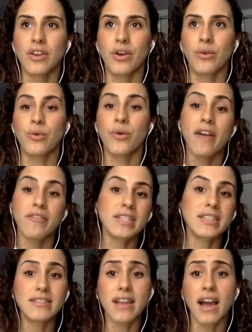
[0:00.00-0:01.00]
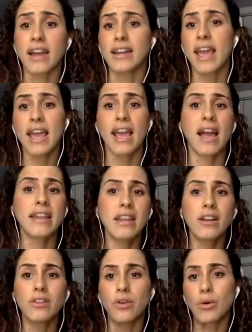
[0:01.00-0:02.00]
graphic design. Hey, I need
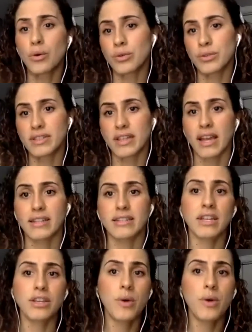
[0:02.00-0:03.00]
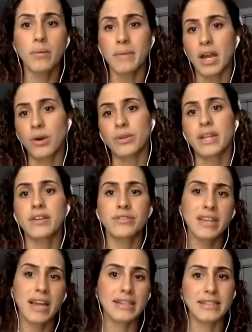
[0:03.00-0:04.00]
a logo designed. Can you help me out? Here's
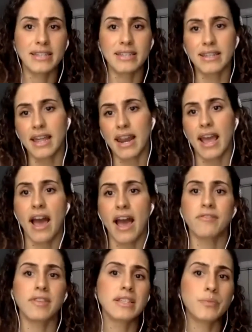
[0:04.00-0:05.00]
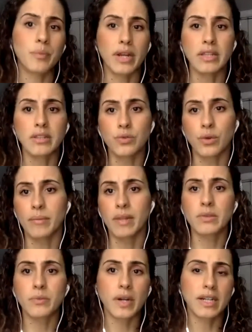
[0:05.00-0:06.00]
the idea that I have. Let's brainstorm.
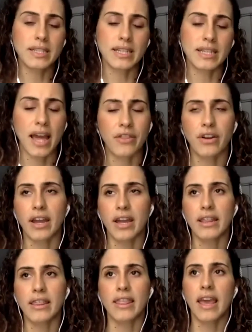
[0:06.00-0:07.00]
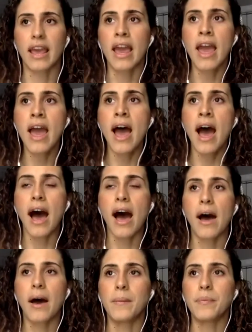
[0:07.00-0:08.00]
Let's work together kind of thing.
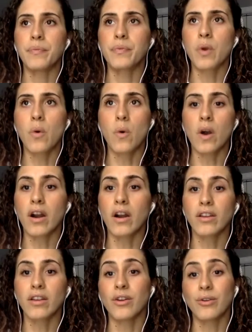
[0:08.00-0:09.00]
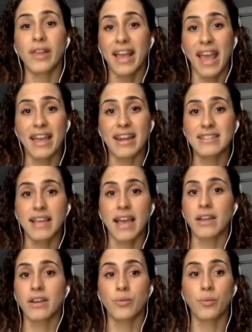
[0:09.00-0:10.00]
Or, like Hannah
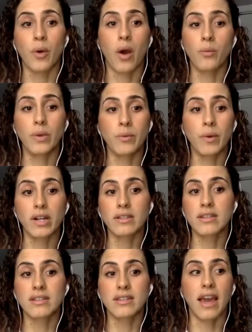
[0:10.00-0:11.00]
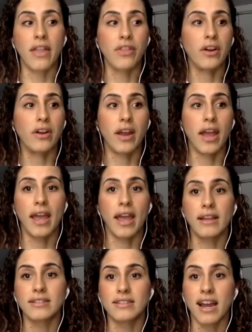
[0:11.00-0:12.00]
said, we worked together
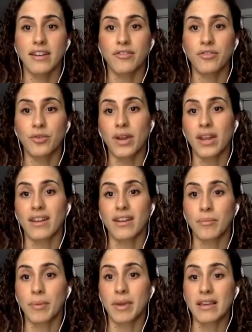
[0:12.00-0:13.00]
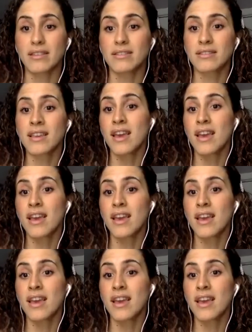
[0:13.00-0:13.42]
and kind of created a piece